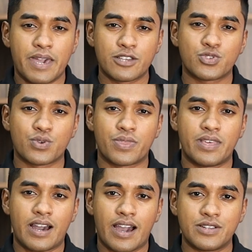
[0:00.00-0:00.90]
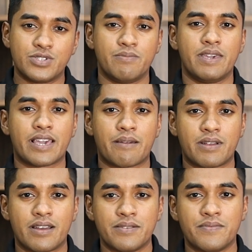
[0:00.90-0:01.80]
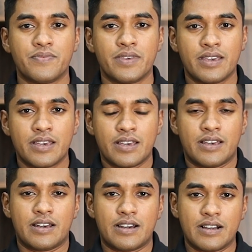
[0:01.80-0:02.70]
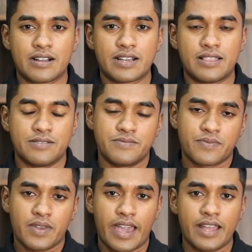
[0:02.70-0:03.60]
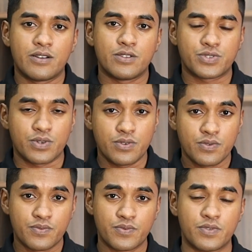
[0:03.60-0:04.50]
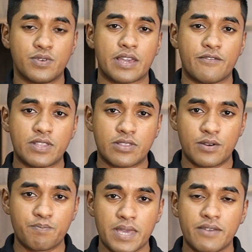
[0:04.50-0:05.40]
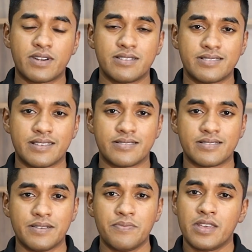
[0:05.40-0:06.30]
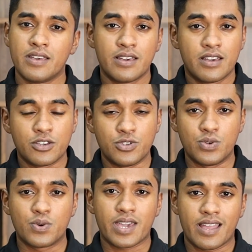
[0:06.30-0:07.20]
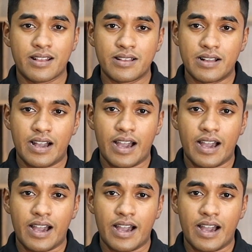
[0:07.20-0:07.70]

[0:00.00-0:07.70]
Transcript: based on the R G B camera uh, color. And also with the P one sensor you can